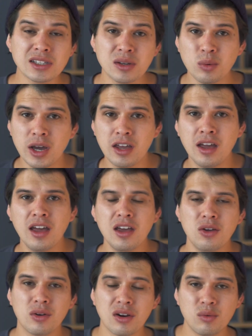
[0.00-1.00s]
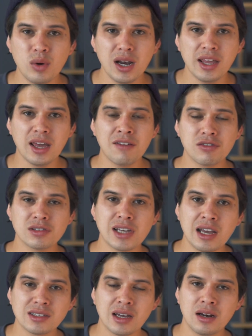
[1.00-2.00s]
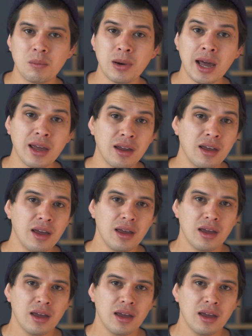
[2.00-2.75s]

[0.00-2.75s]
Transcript: that's a way you can really emphasize and apply